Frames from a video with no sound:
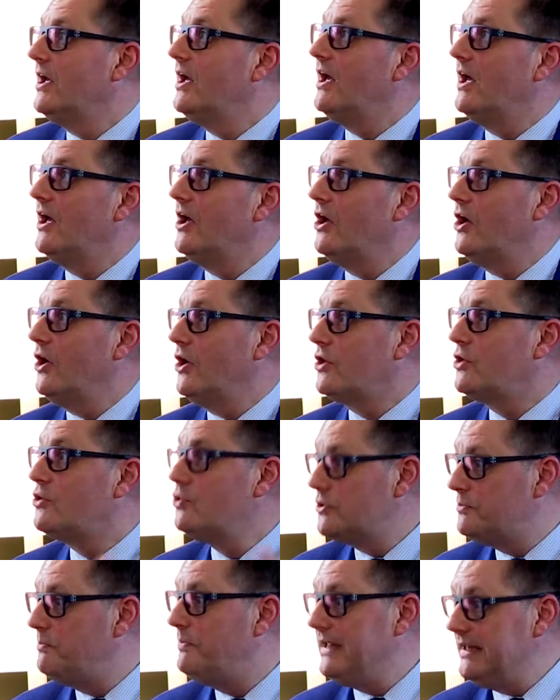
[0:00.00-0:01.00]
a
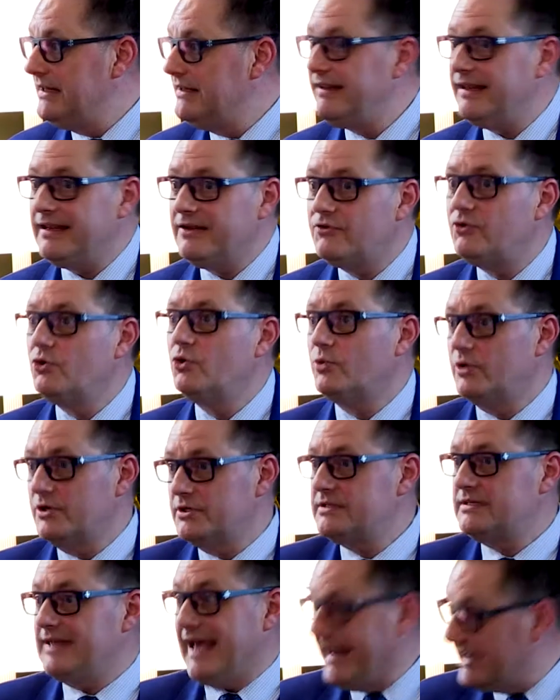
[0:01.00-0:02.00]
good building
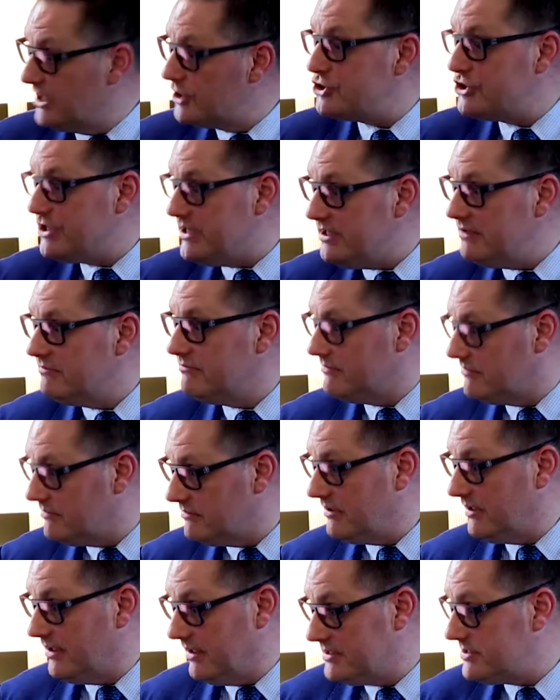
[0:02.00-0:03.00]
towards energy,
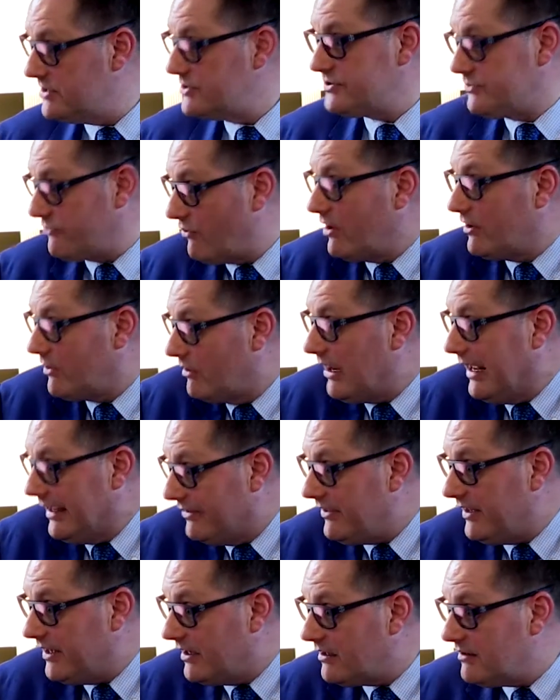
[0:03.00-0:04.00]
it's a struggle, I
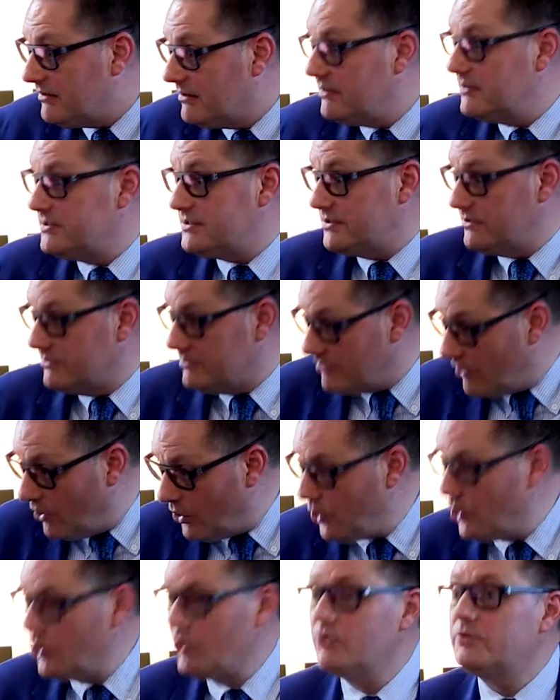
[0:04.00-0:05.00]
think. It's an
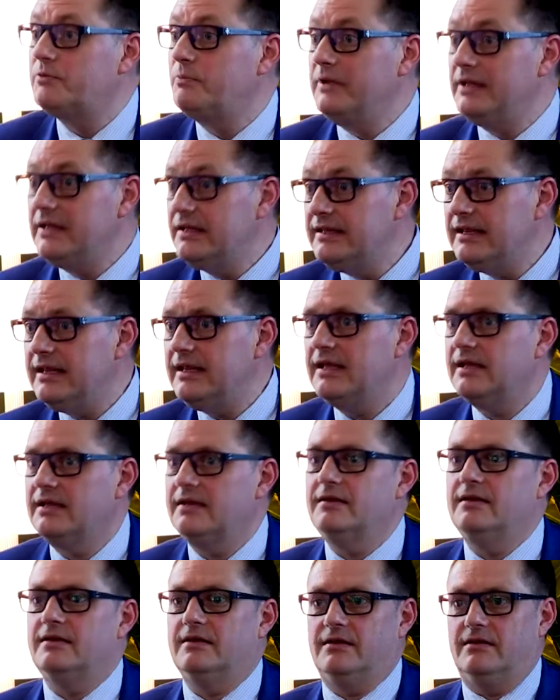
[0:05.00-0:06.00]
old building,
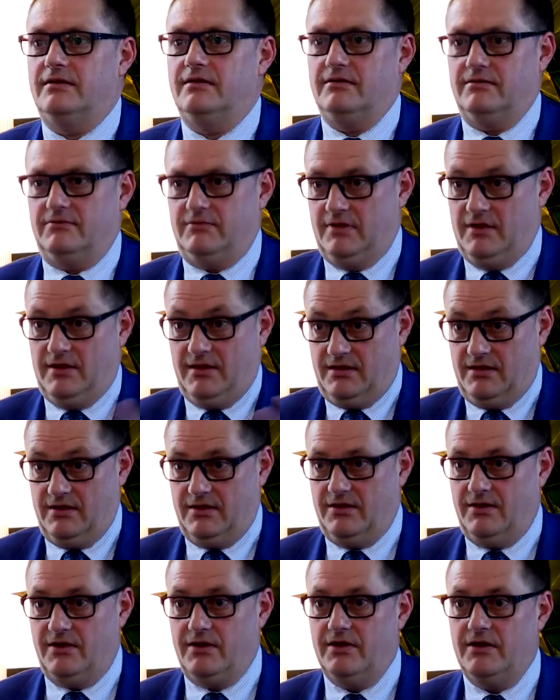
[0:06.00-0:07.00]

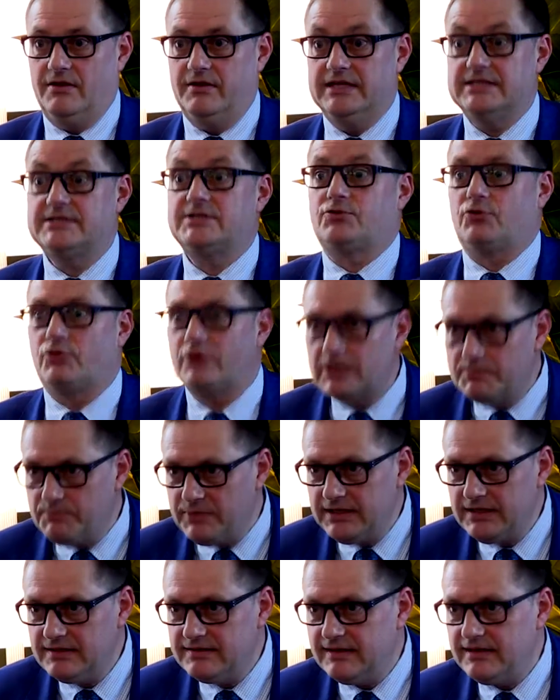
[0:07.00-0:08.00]
a historic
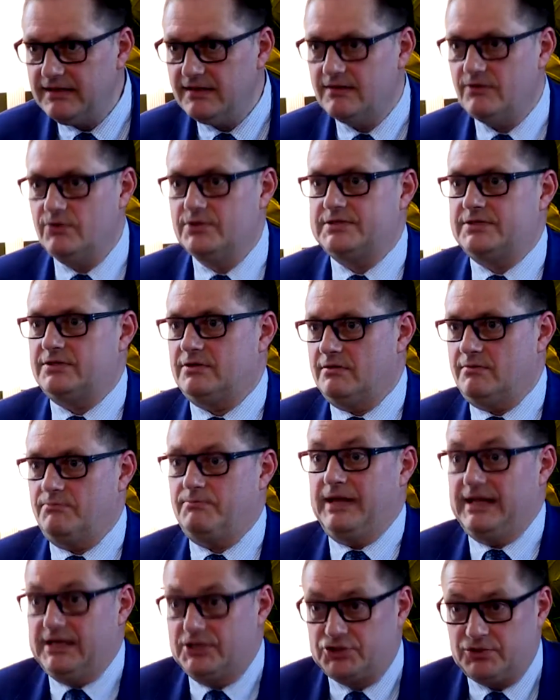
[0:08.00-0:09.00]
building. Also,
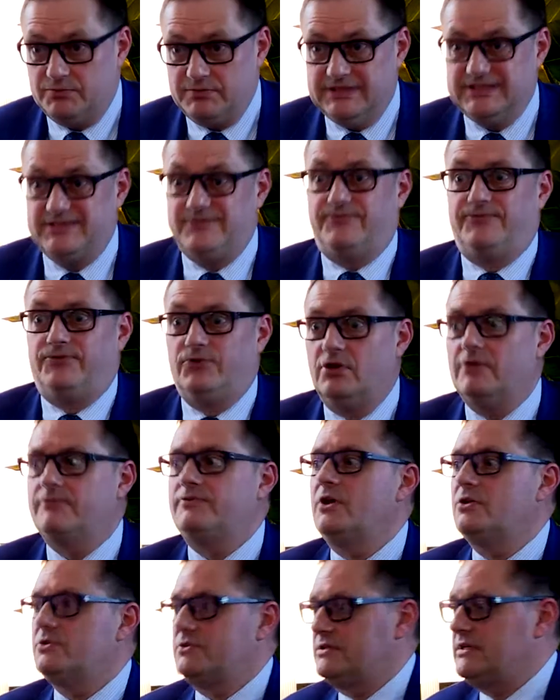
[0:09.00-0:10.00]
Belgium is full of
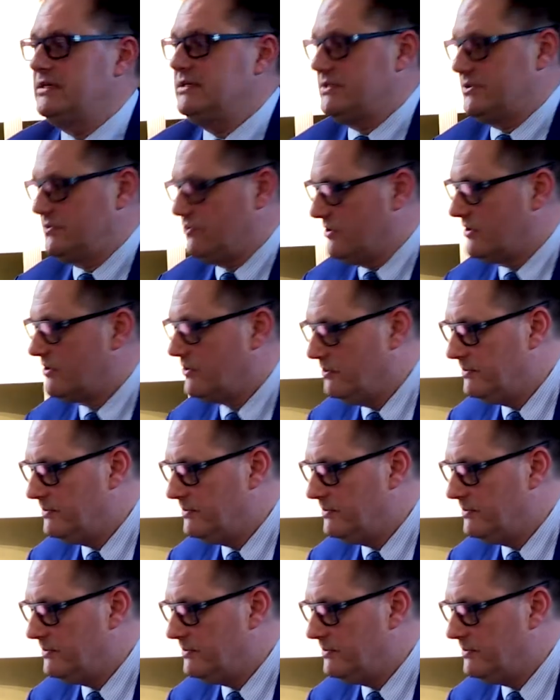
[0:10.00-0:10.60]
those historical